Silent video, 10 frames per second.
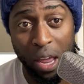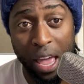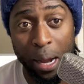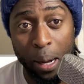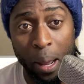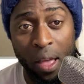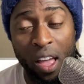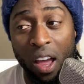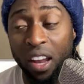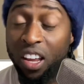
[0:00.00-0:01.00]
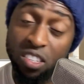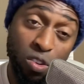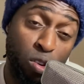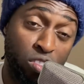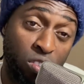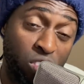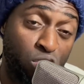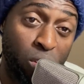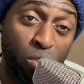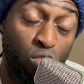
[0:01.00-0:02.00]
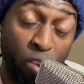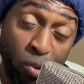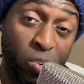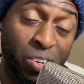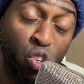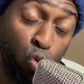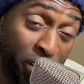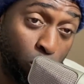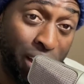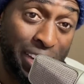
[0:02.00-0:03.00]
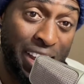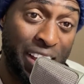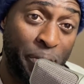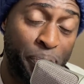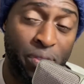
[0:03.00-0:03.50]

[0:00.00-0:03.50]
And unless, of course, you're on Twitter right now,